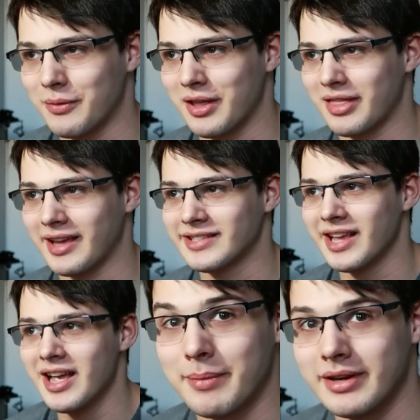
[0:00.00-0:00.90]
how he thinks,
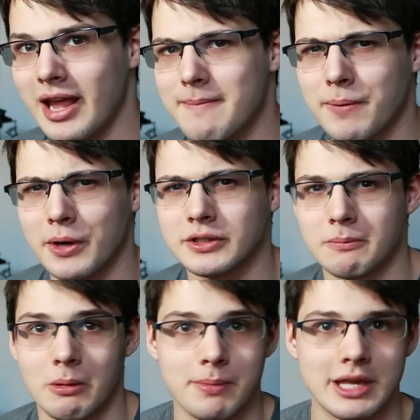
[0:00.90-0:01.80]
I'm a night
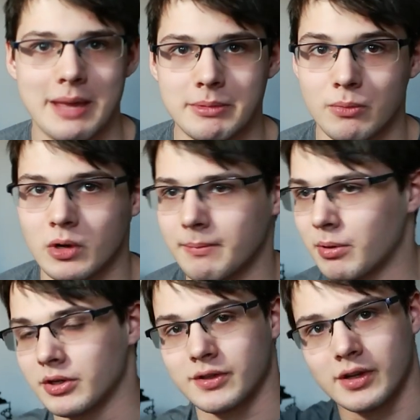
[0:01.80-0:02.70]
person but became a morning
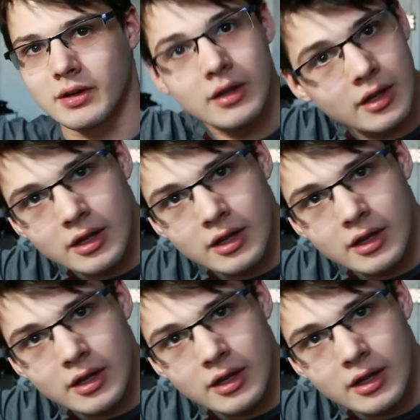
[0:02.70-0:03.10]
person.